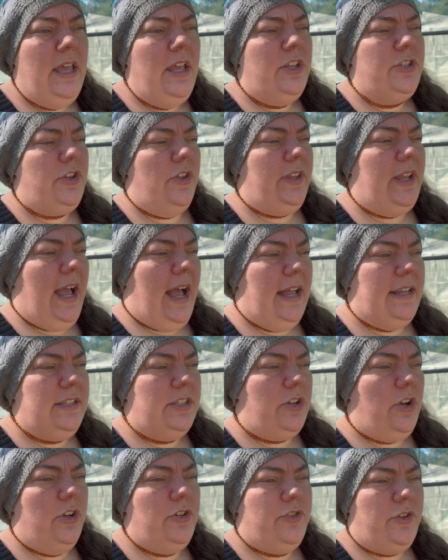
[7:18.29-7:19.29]
So the gardens
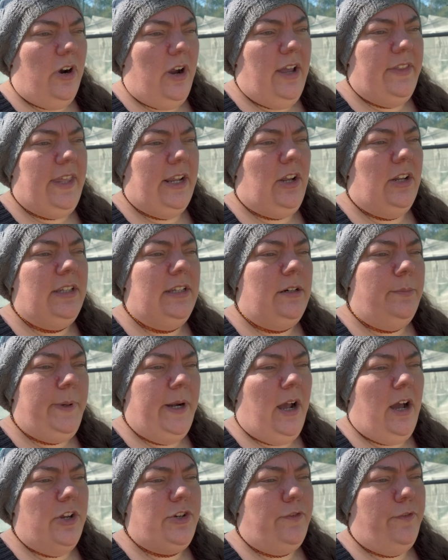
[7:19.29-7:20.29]
got dry. They got a little bit
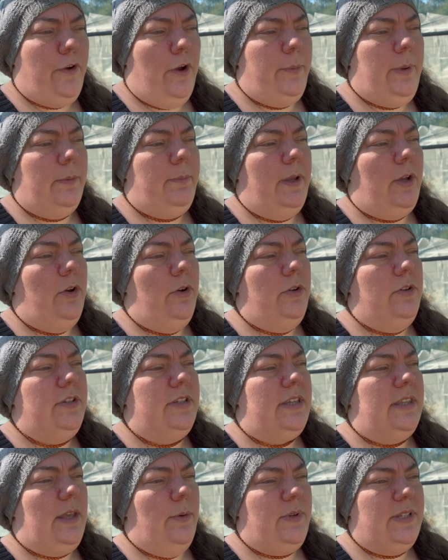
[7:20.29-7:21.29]
hydrophobic
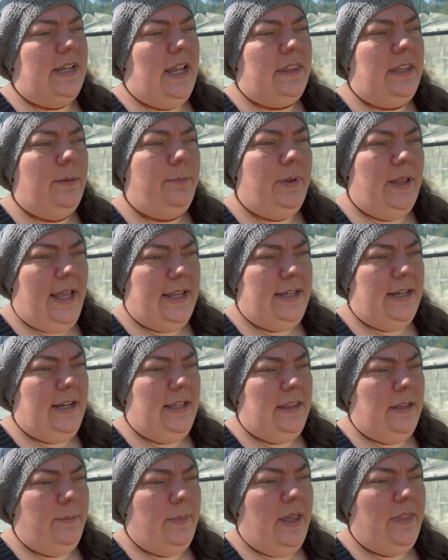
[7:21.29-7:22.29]
because there was nothing planted
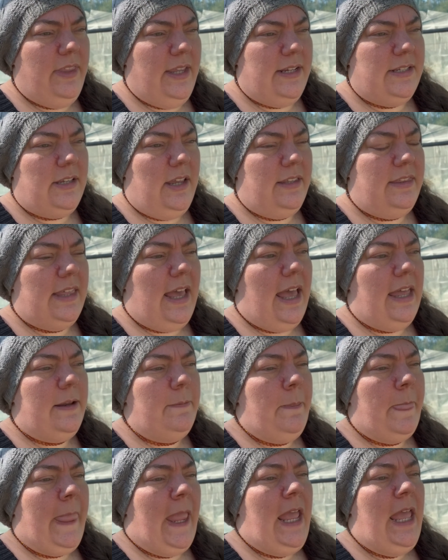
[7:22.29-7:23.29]
in them and things like that.
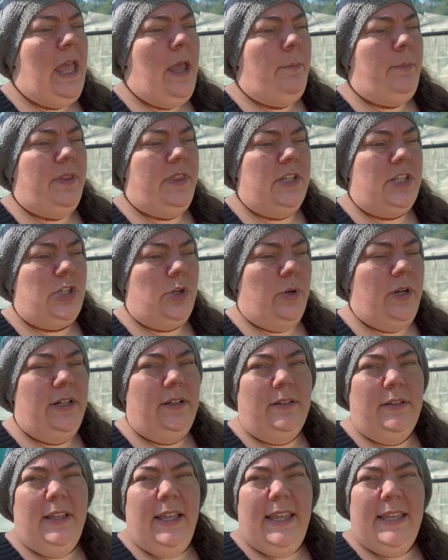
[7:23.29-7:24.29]
But the
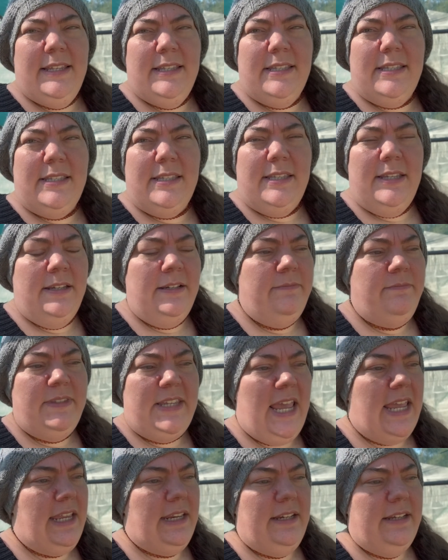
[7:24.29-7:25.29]
soil is
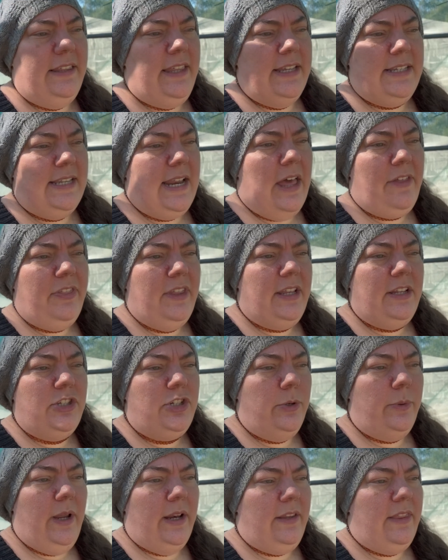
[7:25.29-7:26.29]
dead. There's nothing
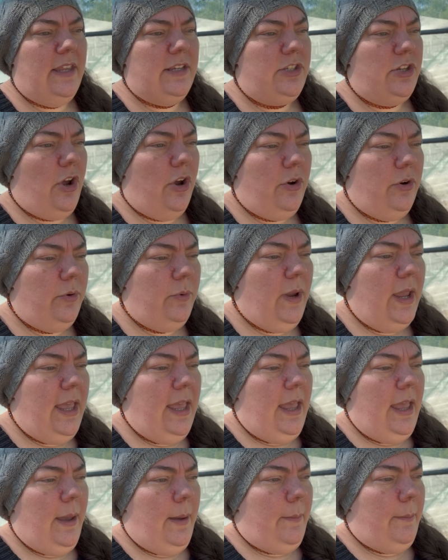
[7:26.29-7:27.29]
to it. There's no
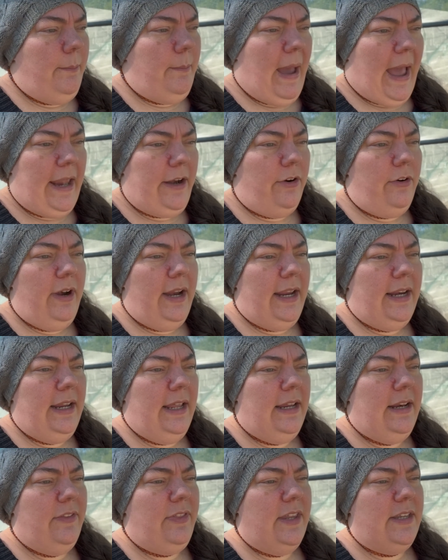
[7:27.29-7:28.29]
matter in
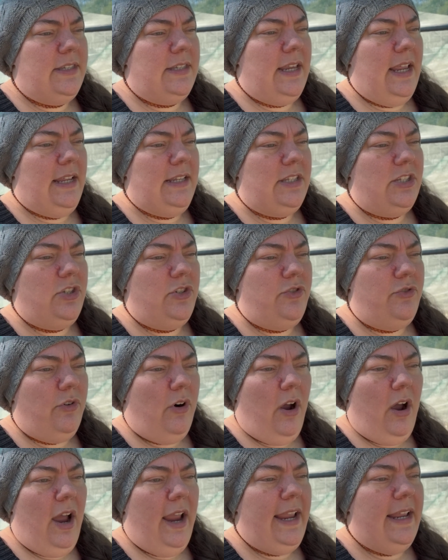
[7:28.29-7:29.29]
it. It's
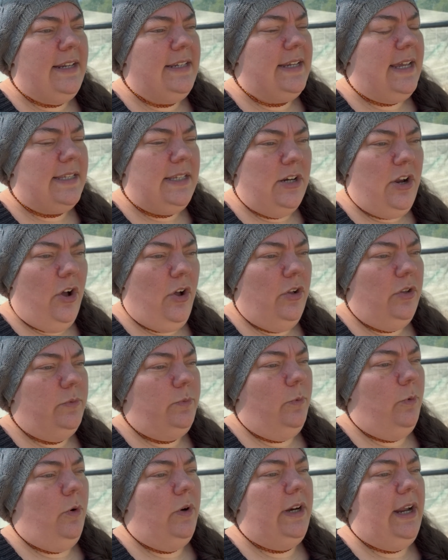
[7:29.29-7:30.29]
dry. It doesn't hold
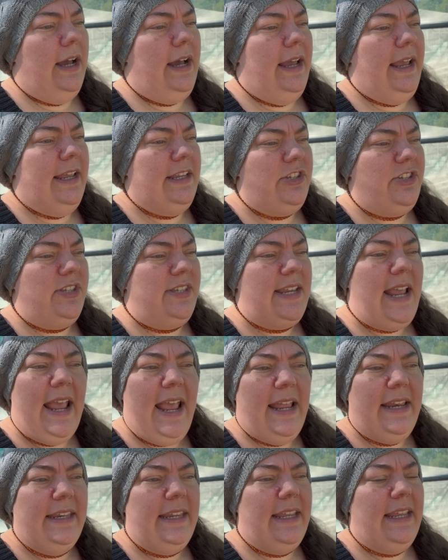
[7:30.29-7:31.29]
water. It's
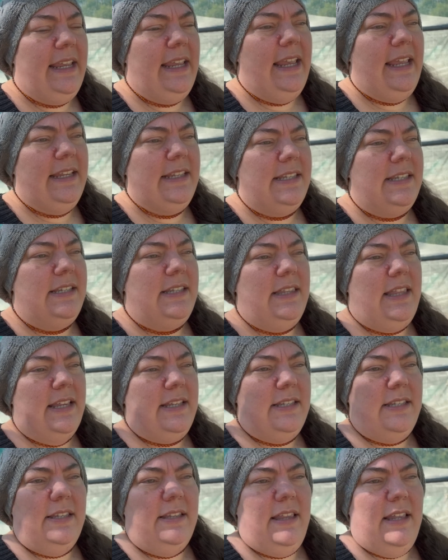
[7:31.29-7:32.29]
sandy.
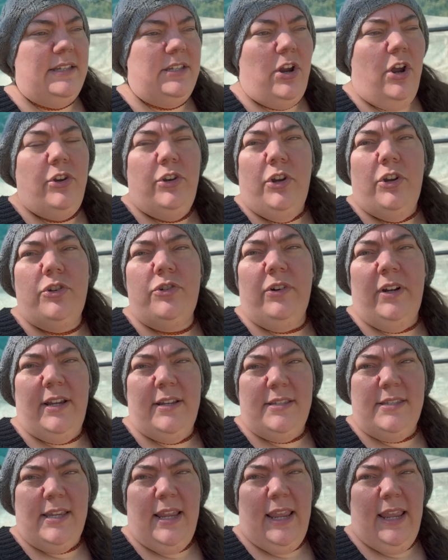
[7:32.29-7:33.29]
There's no
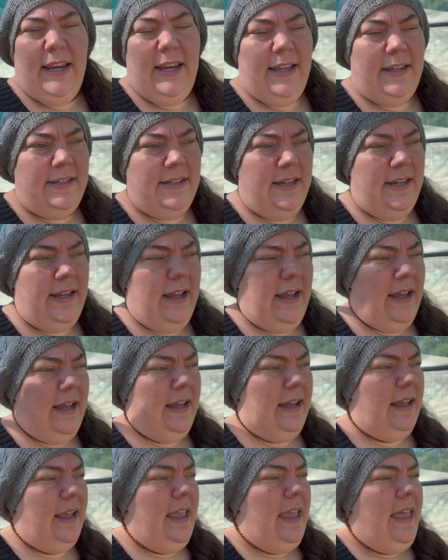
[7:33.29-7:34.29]
nutrients in it.
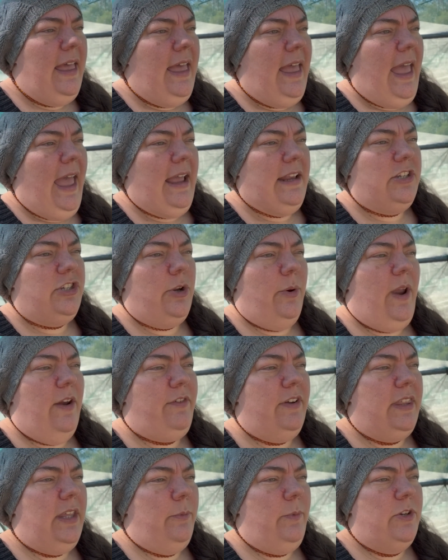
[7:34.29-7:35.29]
And so
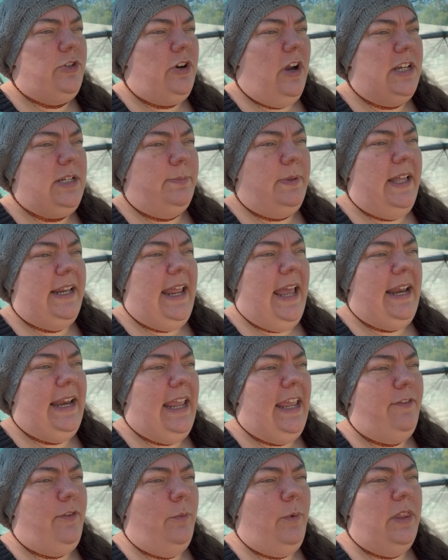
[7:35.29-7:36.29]
everything we tried to plant out,
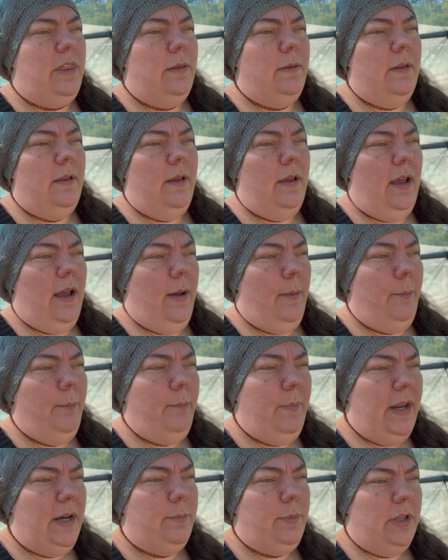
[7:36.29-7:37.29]
even with
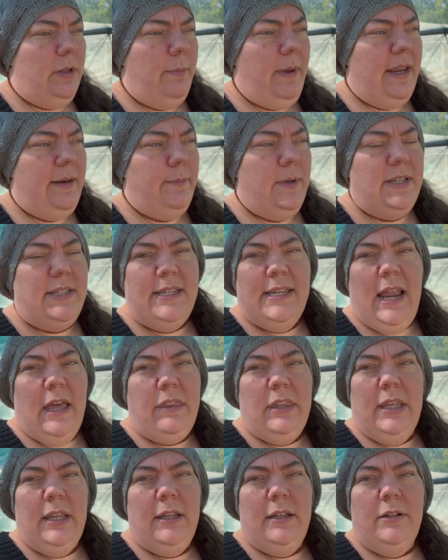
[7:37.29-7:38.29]
minimal amendments,
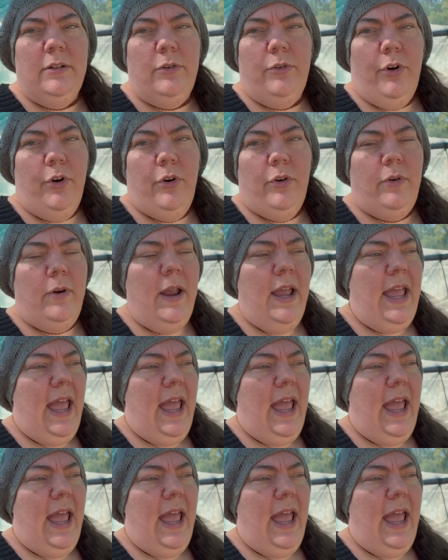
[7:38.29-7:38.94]
nothing grew.